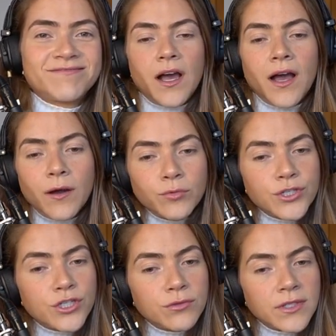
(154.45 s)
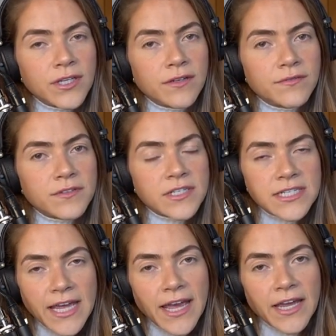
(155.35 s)
How would you live
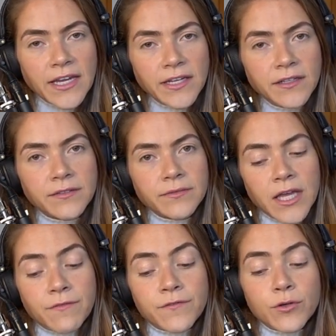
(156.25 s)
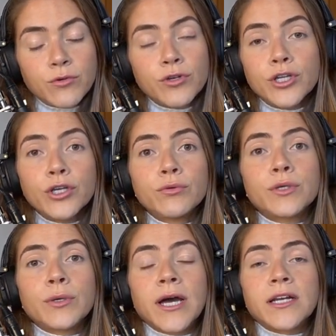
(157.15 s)
today if you knew
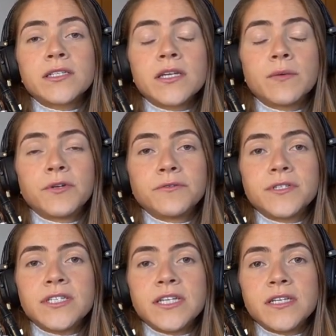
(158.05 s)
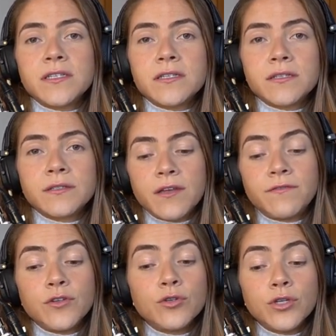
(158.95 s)
you had a terminal disease,
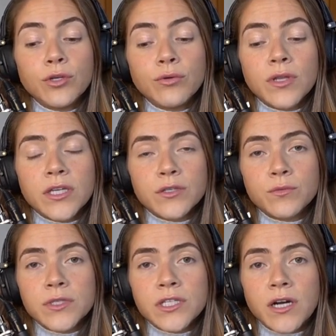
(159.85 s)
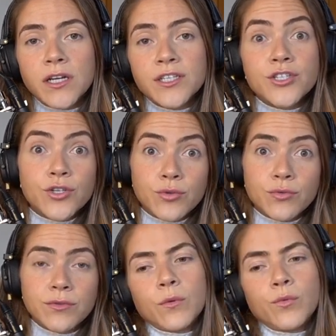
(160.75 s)
if you knew that you would die
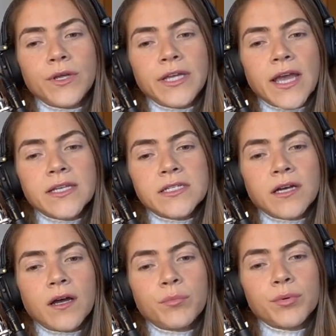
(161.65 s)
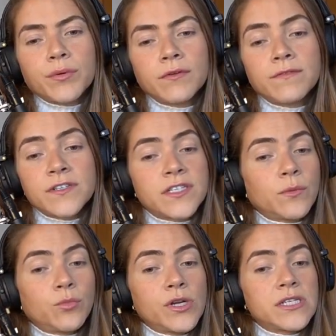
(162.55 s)
soon? We end up, for
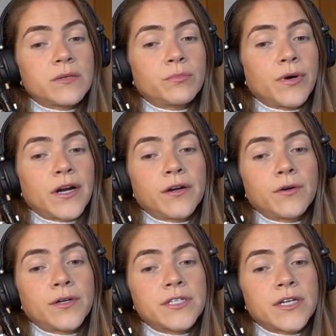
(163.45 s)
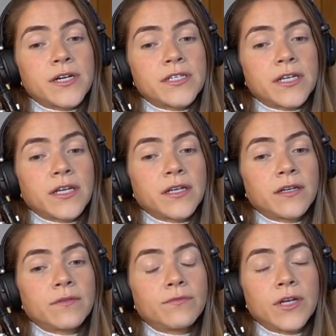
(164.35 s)
some reason,
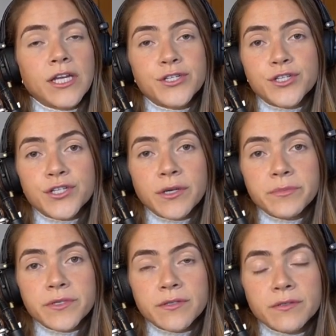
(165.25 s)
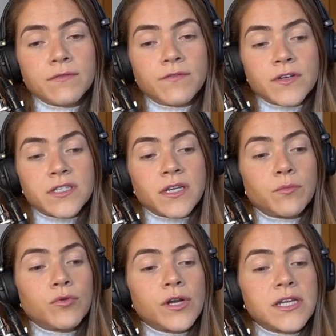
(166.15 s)
prioritizing relationships. For
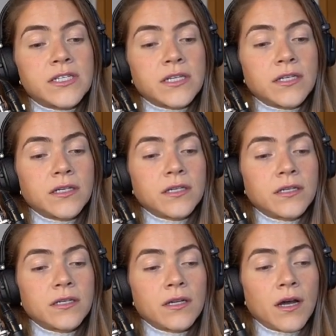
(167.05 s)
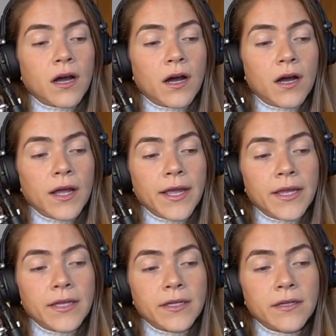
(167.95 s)
some reason,
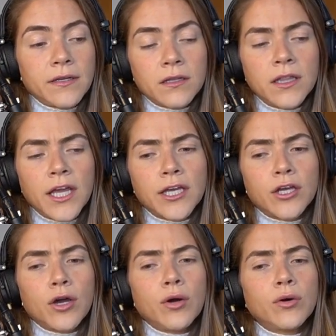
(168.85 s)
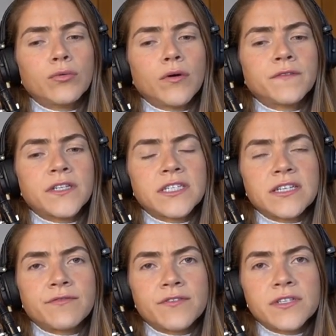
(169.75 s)
I let go of the
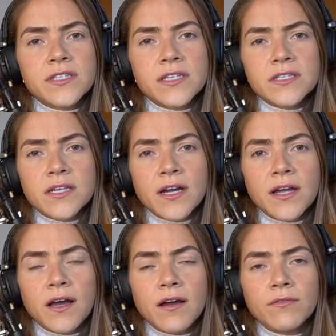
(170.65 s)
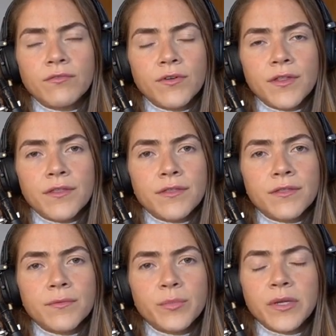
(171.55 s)
differences that I have
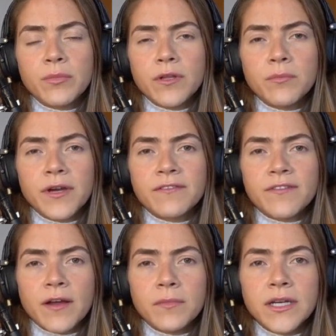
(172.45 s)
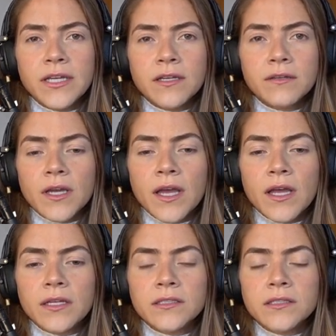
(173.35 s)
with people in my family,
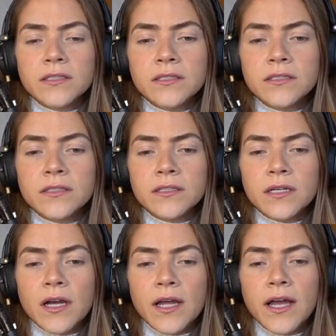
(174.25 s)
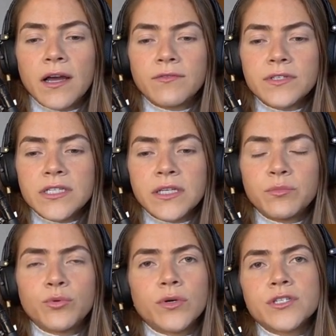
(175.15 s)
and I have a
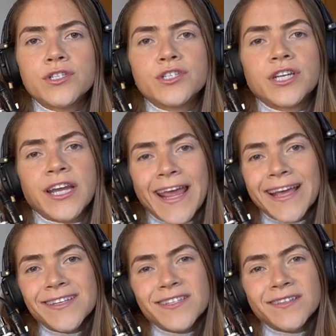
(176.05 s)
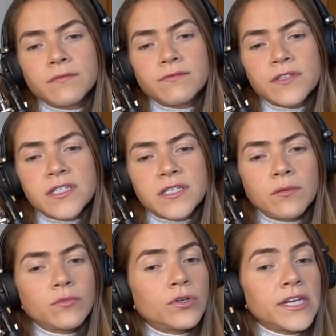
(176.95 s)
deep want to connect. For
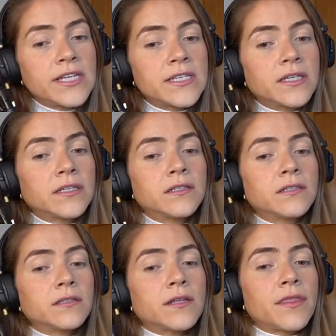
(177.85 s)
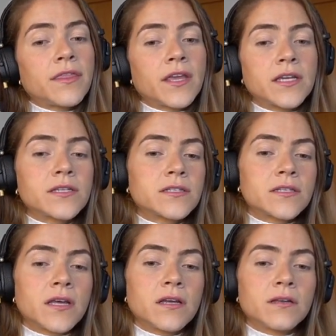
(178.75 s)
some reason, the things
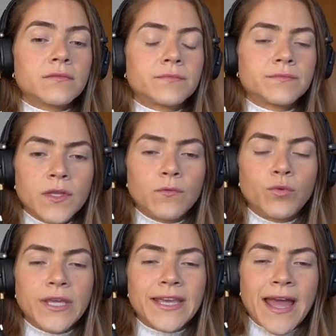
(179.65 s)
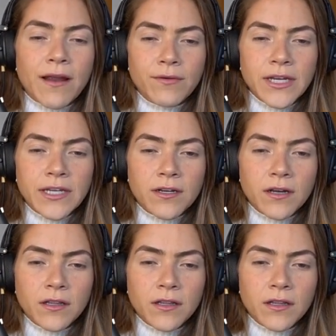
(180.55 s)
that we carry in our